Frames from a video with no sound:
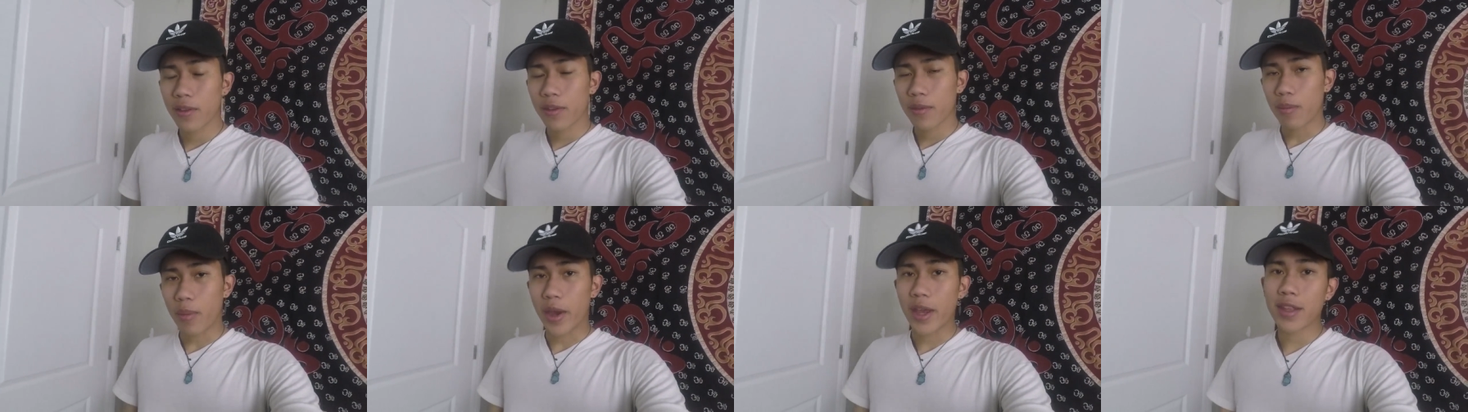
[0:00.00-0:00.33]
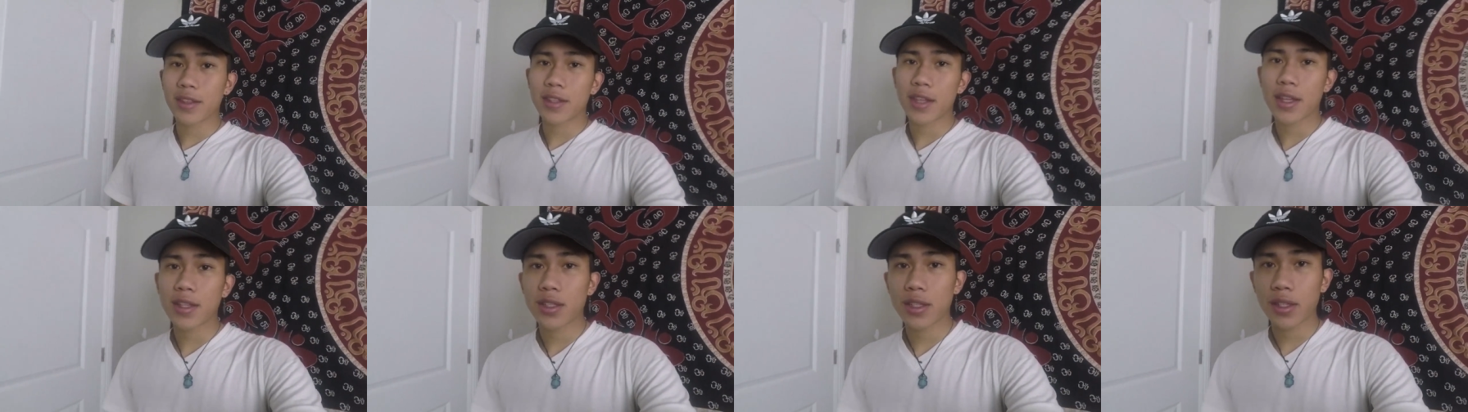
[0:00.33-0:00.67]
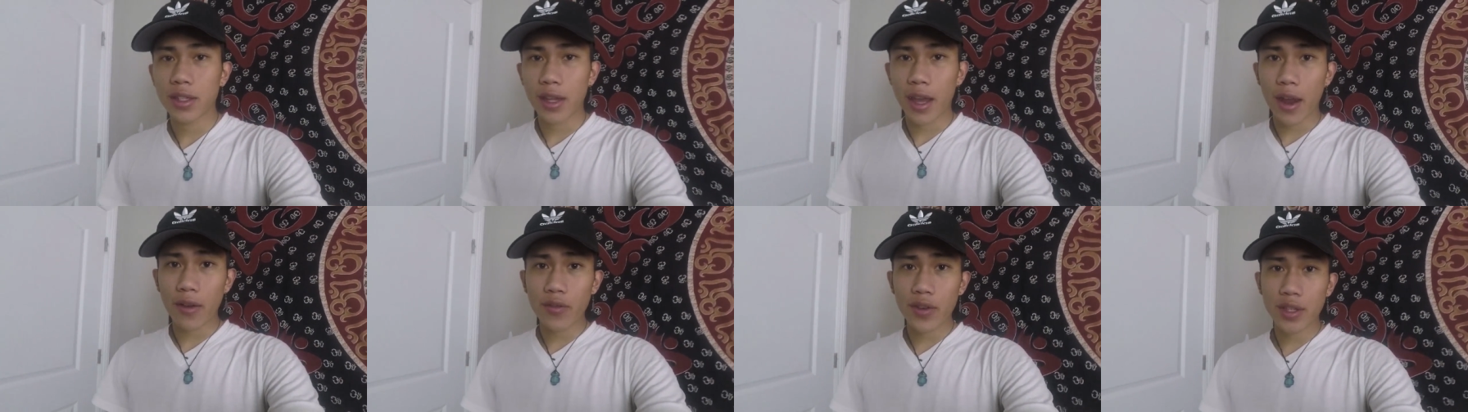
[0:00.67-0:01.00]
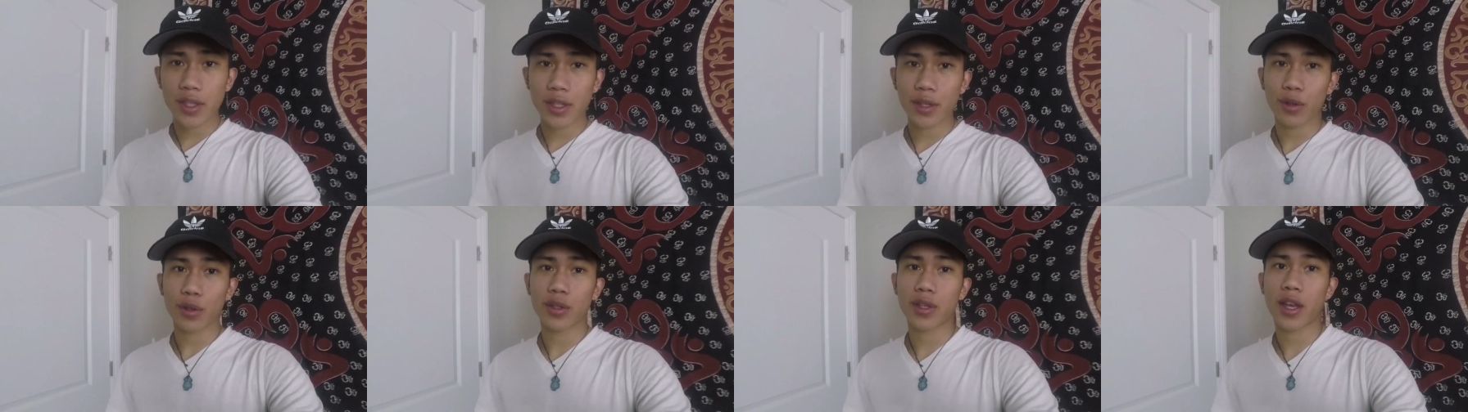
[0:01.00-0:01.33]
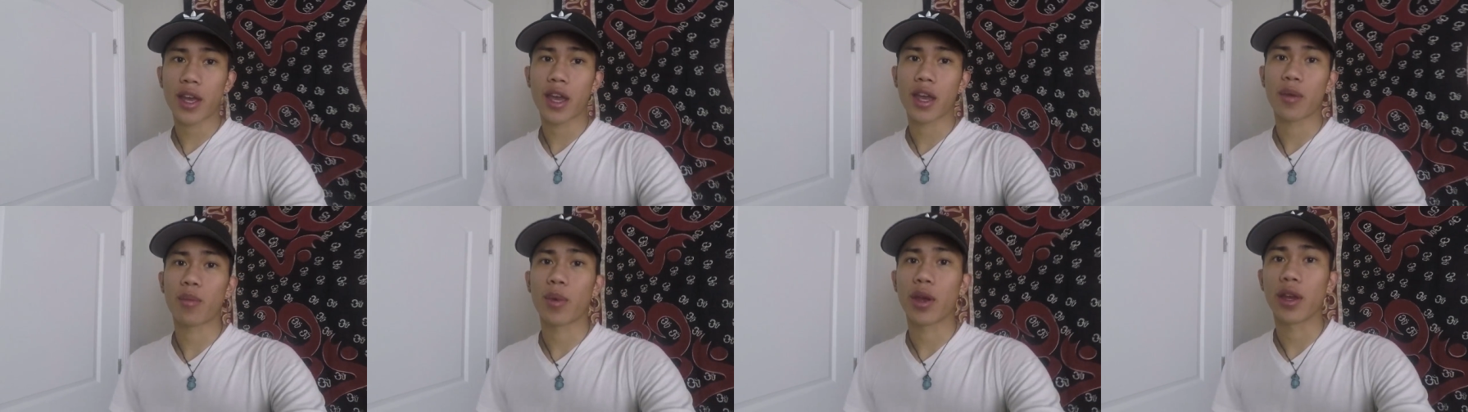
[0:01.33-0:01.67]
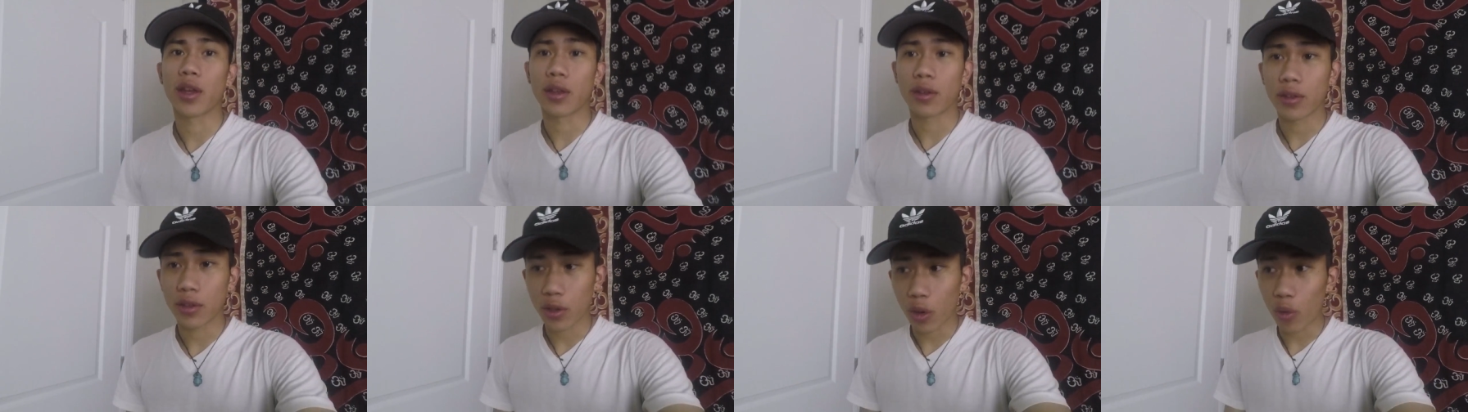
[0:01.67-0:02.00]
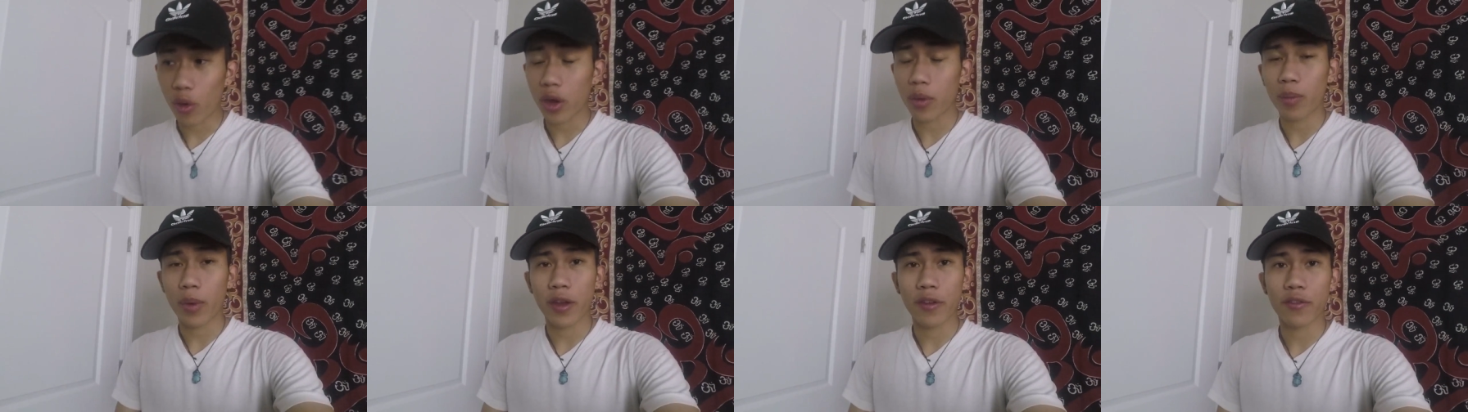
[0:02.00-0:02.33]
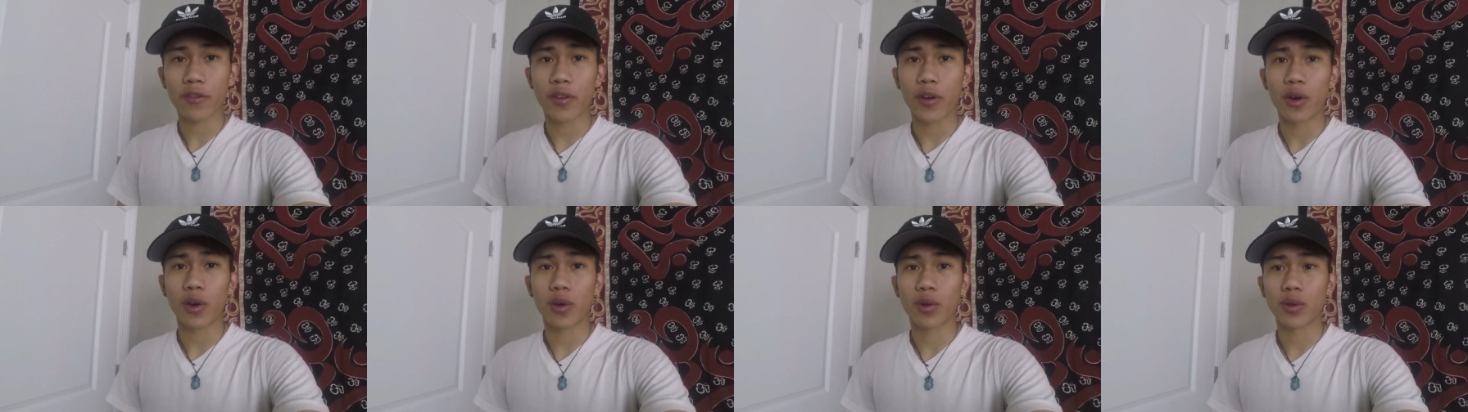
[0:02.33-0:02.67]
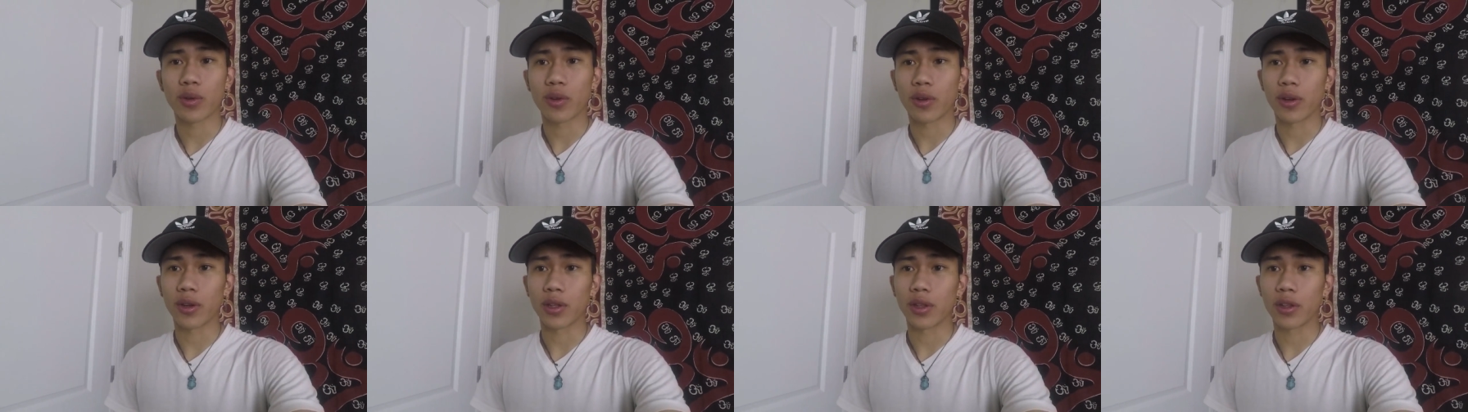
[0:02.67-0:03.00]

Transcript: My intention every single time I go on my phone or